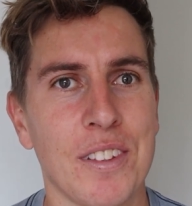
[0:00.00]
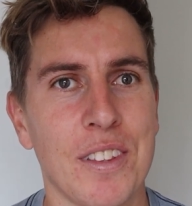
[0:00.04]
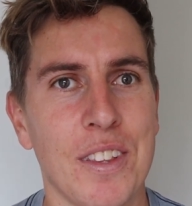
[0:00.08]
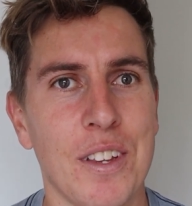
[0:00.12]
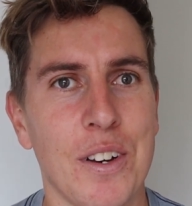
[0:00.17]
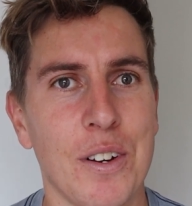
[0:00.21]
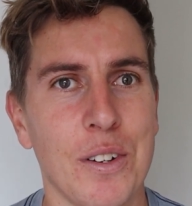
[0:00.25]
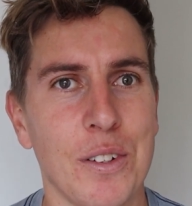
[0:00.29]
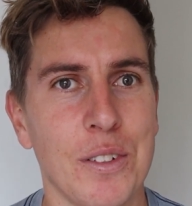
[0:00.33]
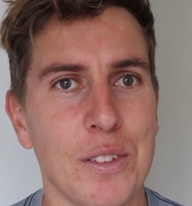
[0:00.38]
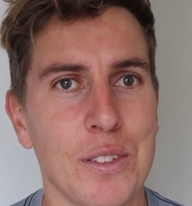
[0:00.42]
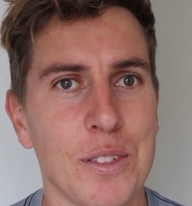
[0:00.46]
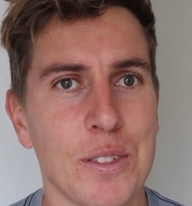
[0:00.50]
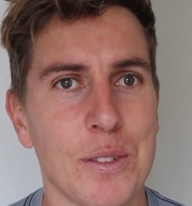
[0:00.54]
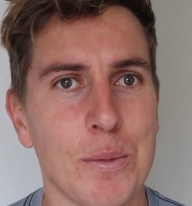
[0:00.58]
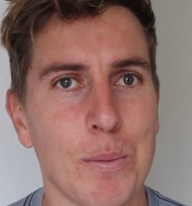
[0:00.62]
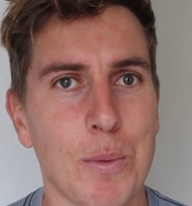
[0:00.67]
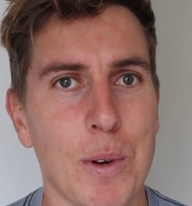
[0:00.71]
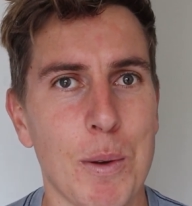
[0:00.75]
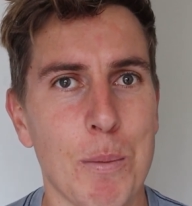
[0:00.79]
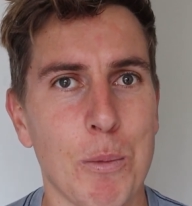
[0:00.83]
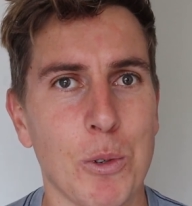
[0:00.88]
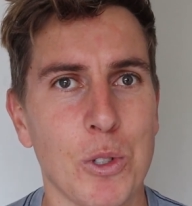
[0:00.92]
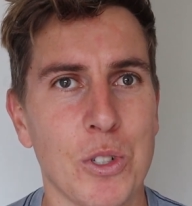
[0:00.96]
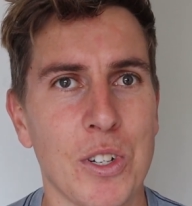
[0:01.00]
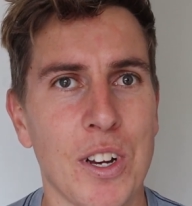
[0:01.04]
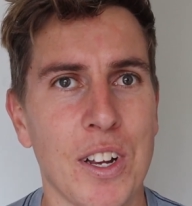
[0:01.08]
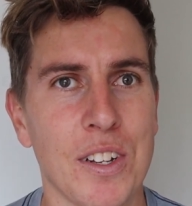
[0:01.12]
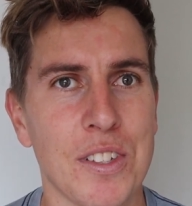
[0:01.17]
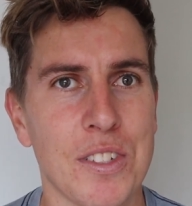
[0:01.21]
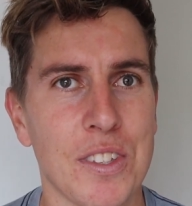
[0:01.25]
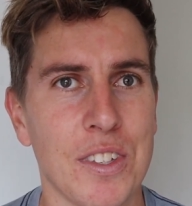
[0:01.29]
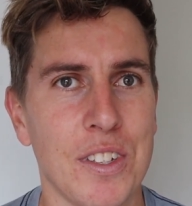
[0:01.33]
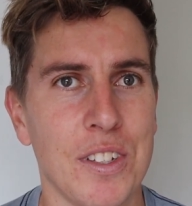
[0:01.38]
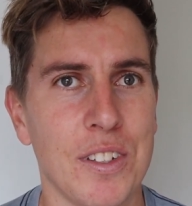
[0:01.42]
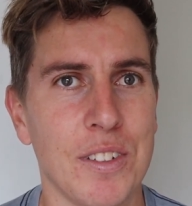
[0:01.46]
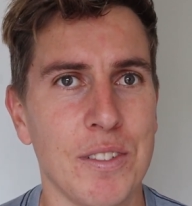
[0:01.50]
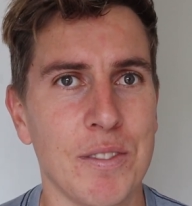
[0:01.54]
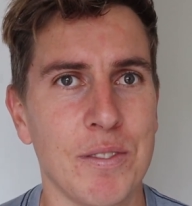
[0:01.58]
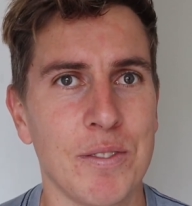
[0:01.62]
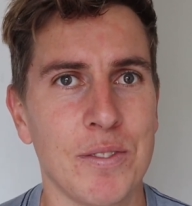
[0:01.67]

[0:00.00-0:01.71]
there is way more chance that